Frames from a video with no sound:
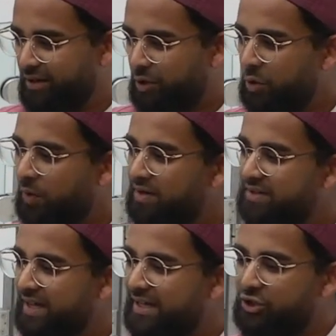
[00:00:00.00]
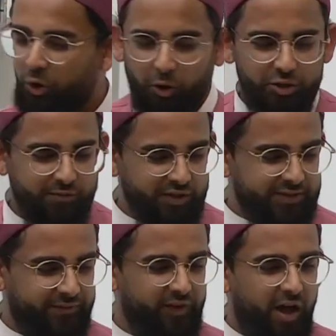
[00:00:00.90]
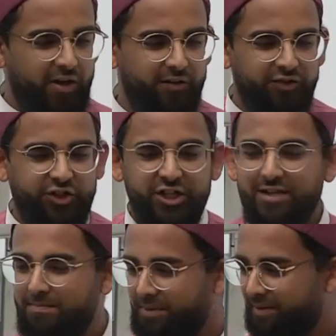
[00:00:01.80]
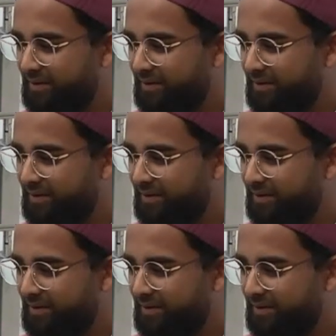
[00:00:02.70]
who was in charge of this flock of sheep.